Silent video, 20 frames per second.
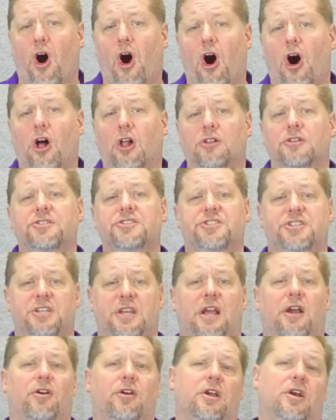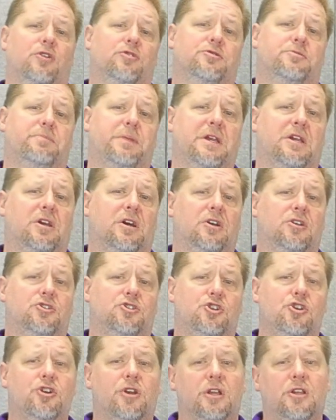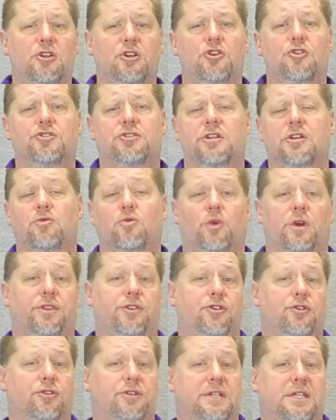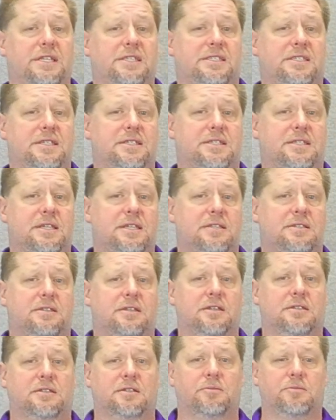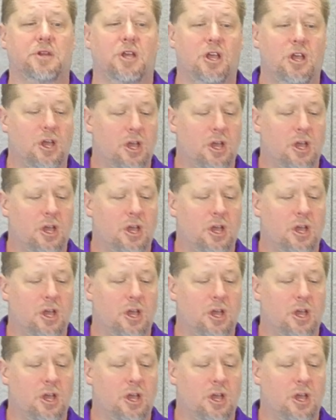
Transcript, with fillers: all scenarios because you can use it with your DCC system.